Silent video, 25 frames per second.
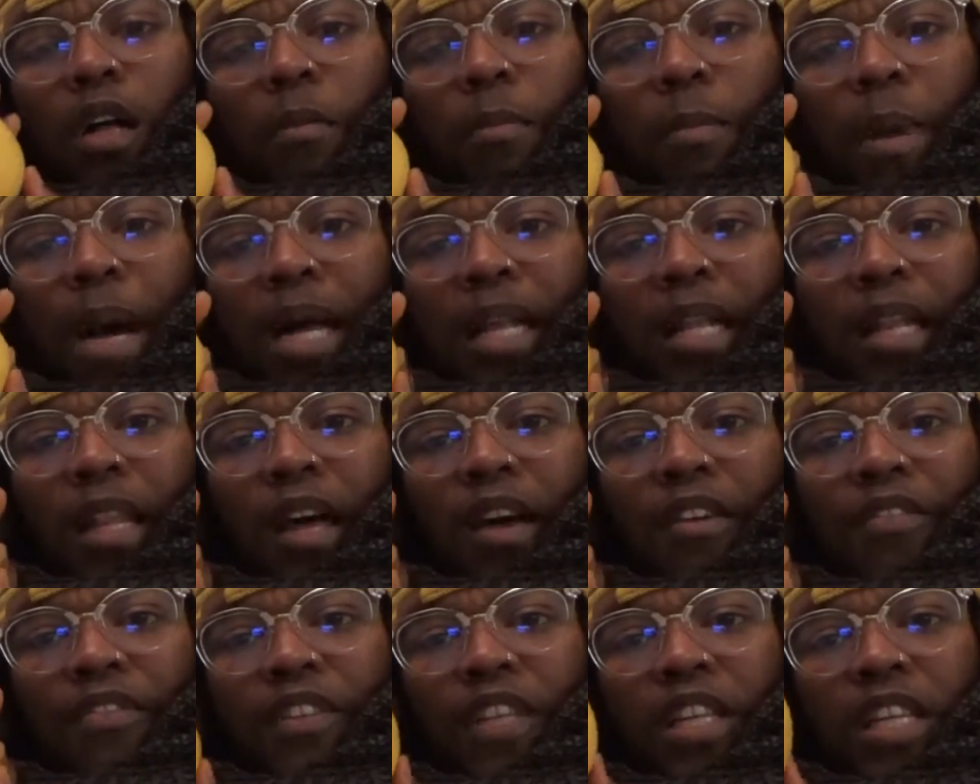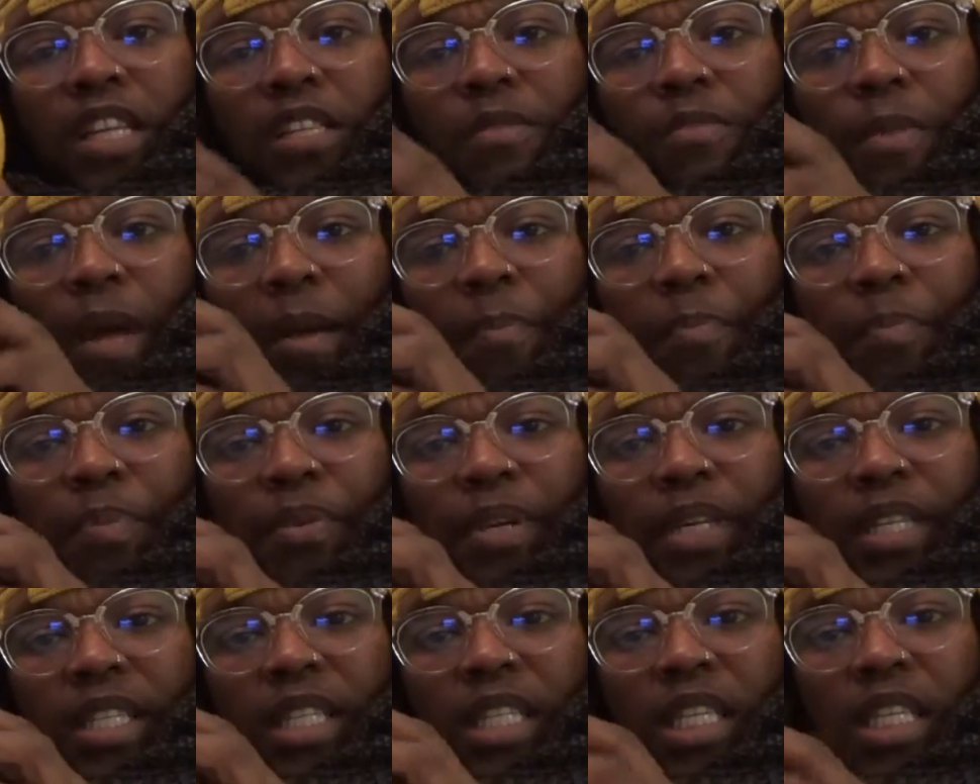my lovelies, my
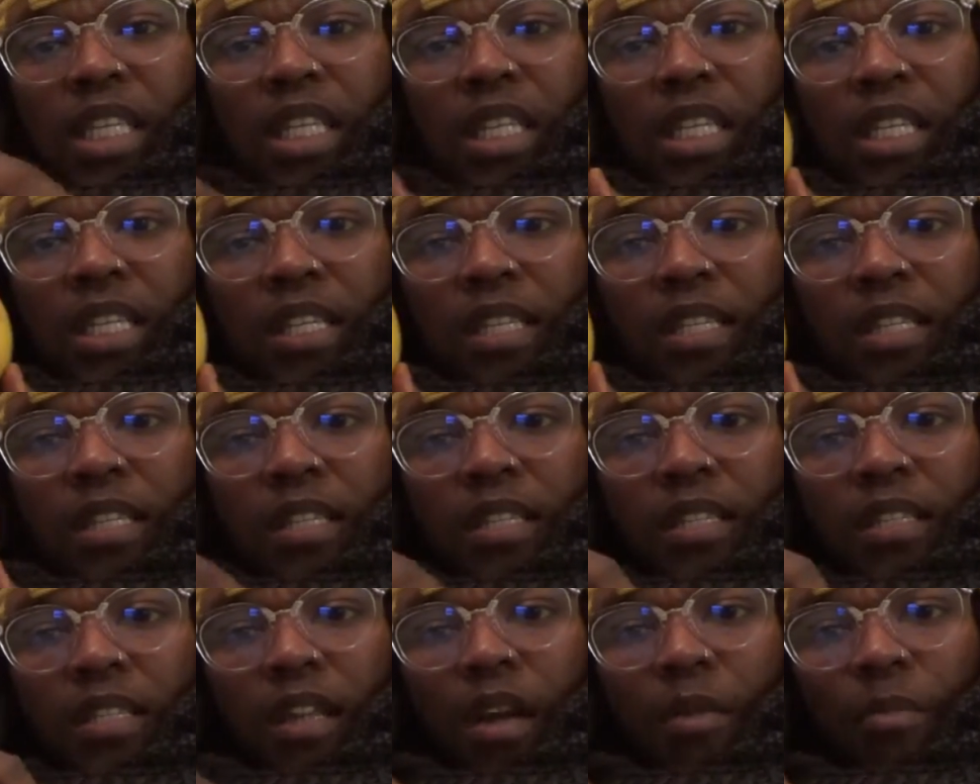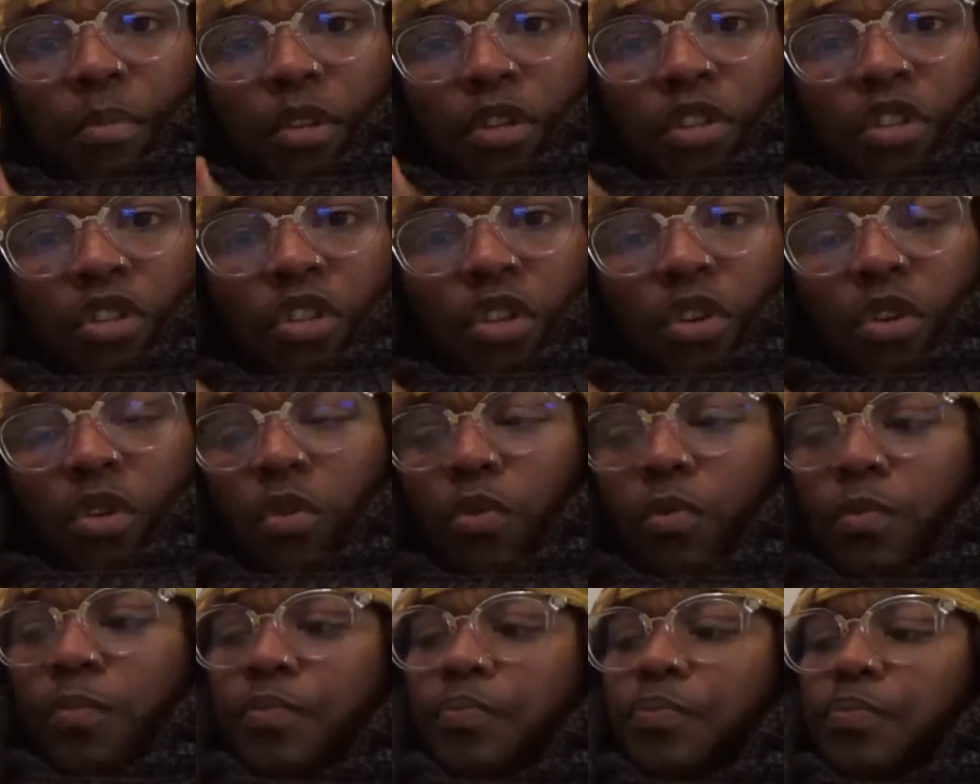pretties, number
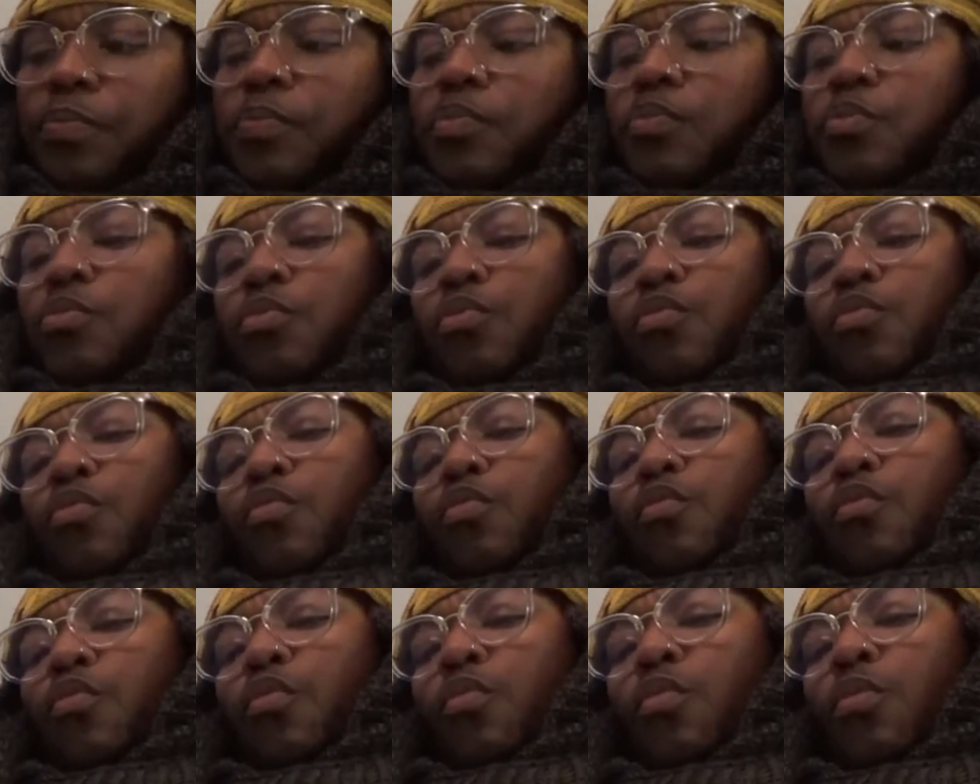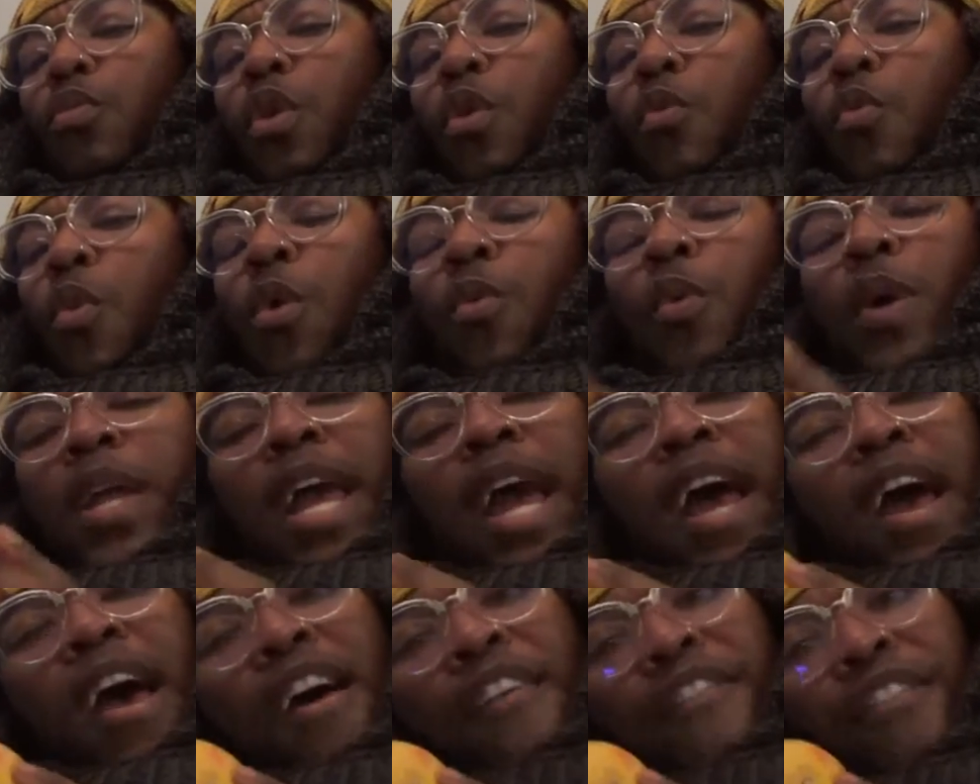two. What we
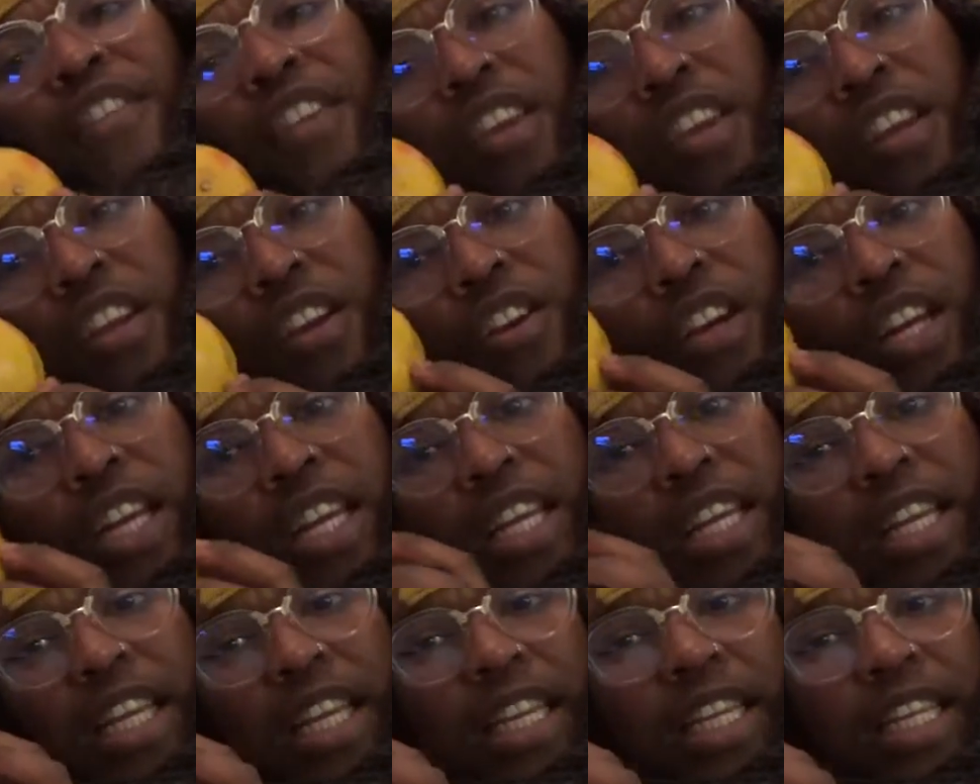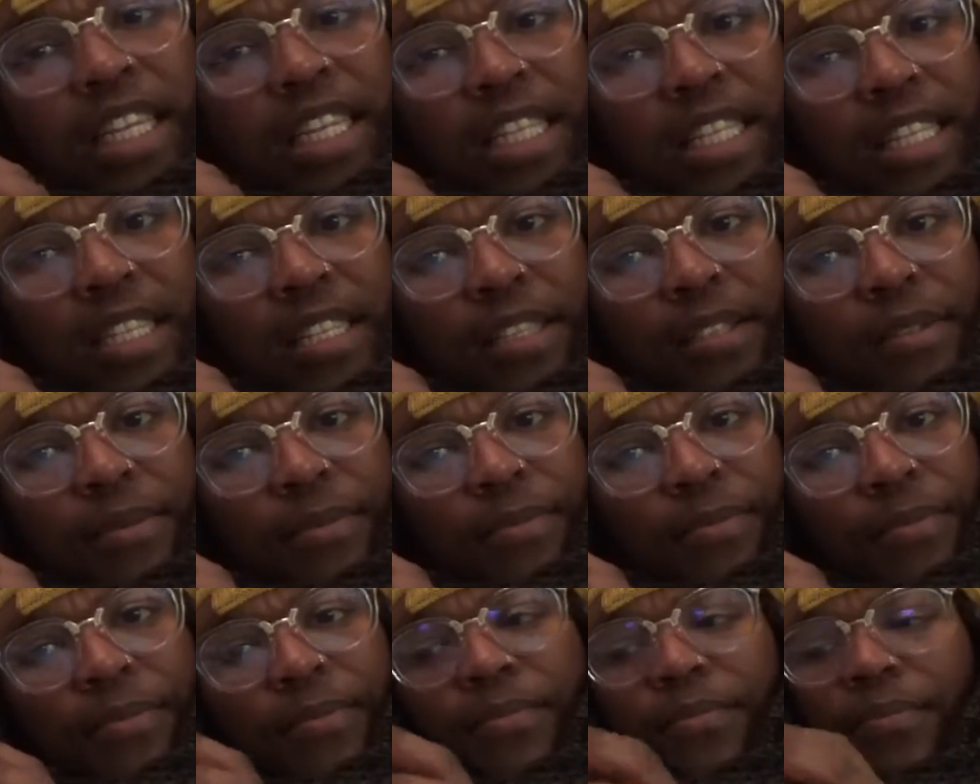have here is,
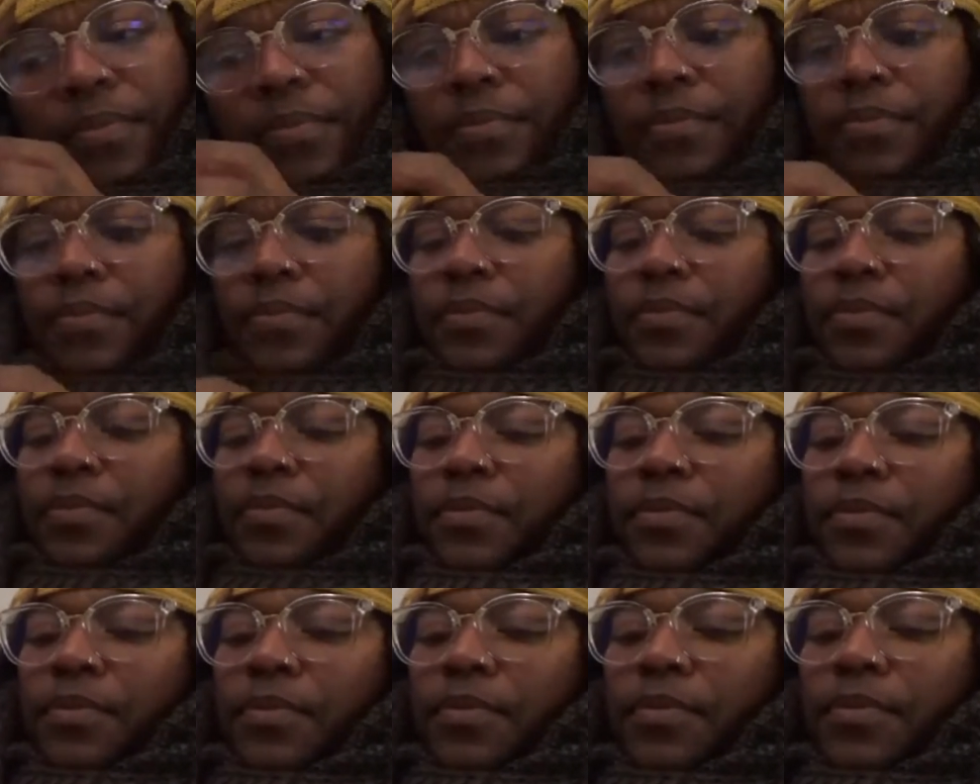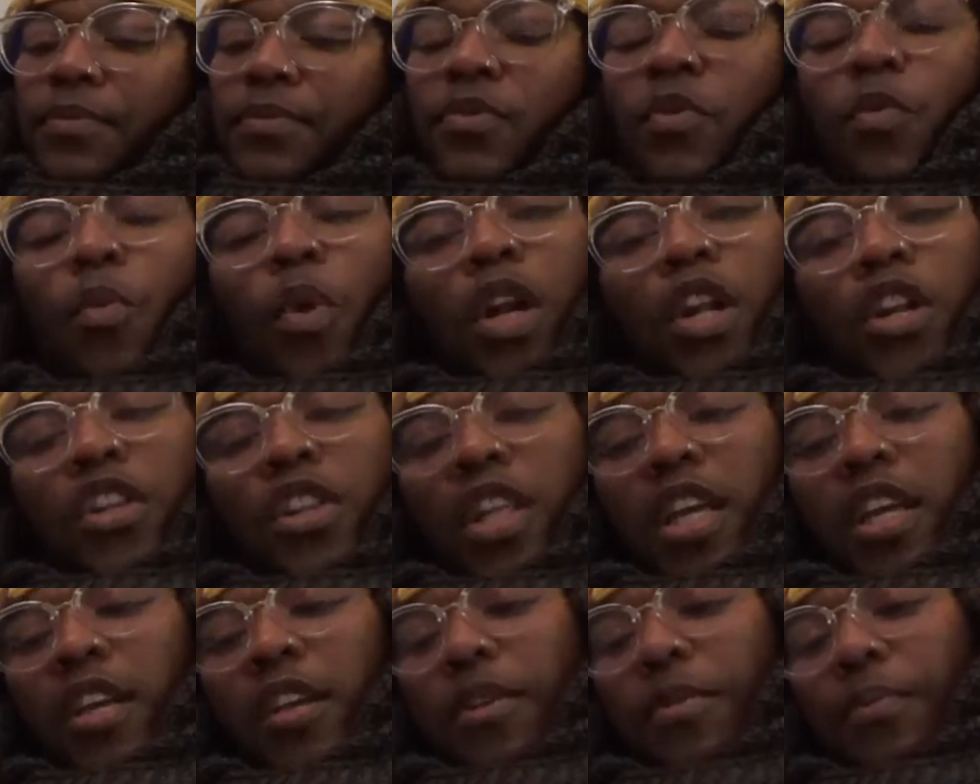what do you
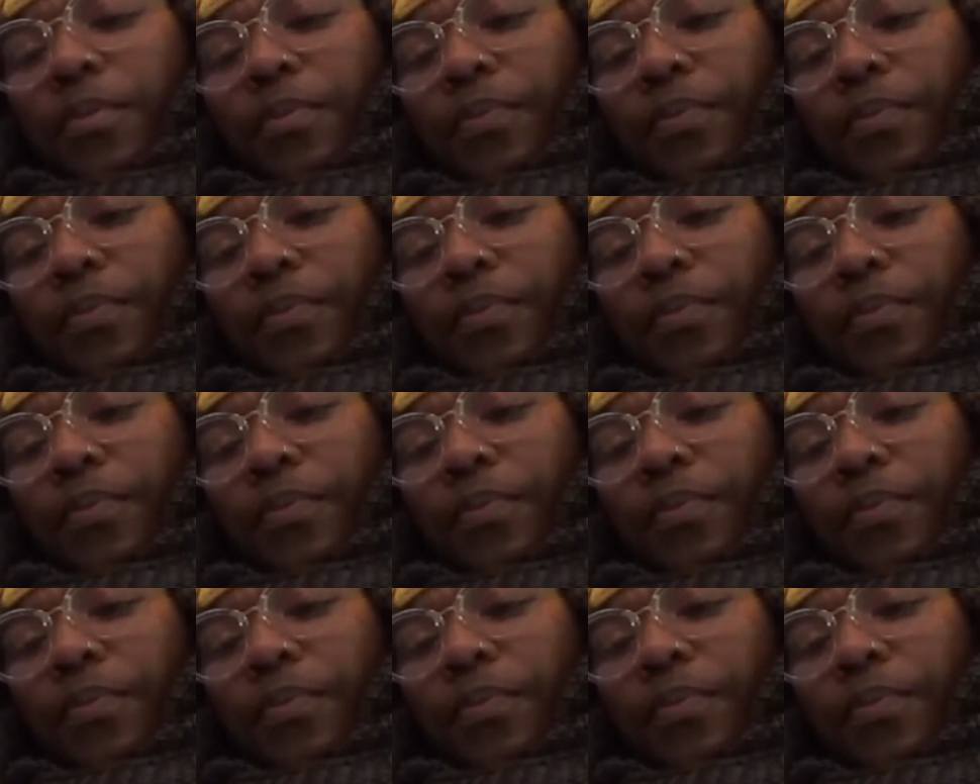think?